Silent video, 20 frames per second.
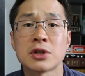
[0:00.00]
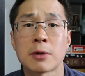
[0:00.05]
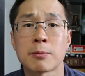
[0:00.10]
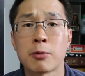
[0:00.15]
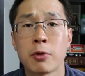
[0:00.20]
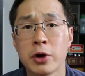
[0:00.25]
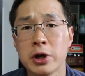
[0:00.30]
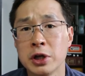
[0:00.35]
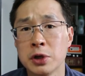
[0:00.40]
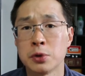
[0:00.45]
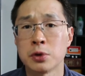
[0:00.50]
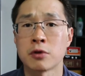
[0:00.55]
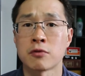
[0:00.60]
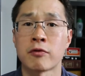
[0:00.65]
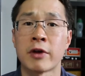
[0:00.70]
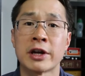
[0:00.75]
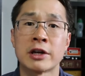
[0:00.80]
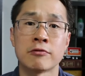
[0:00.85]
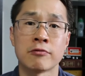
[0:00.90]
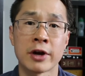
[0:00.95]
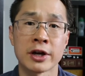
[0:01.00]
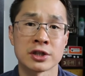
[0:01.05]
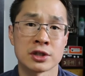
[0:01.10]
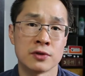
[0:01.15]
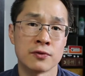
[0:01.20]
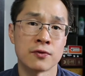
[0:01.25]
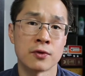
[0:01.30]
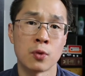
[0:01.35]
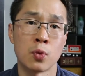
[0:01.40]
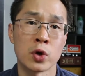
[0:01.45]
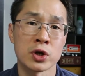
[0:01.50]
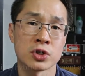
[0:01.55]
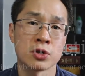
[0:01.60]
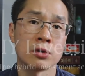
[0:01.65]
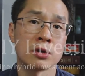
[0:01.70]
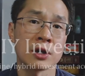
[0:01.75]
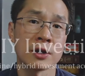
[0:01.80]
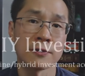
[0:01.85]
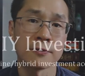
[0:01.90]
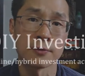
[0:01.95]
start pointing you in the right direction for what you're
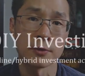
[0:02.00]
looking